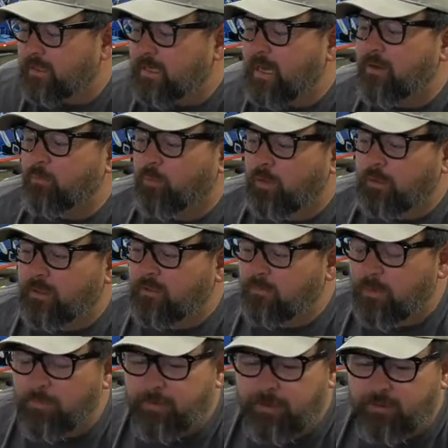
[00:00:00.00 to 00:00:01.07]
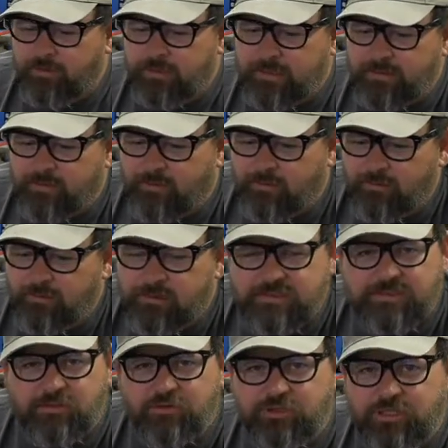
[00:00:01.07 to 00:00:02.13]
got one under my belt here.
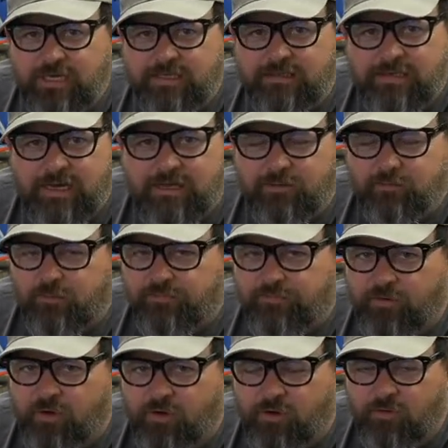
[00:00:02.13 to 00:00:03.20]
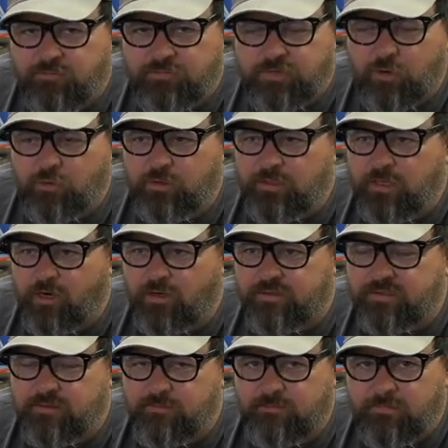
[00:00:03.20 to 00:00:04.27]
Still shaking down the Rafale. Totally
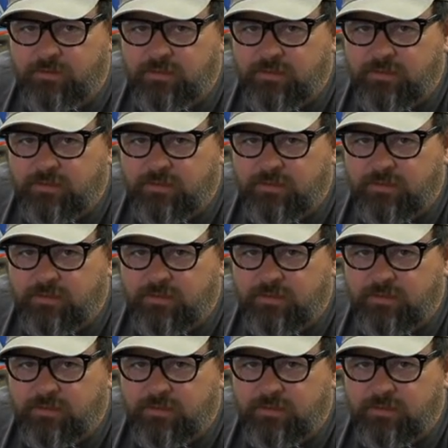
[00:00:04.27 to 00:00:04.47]
awesome.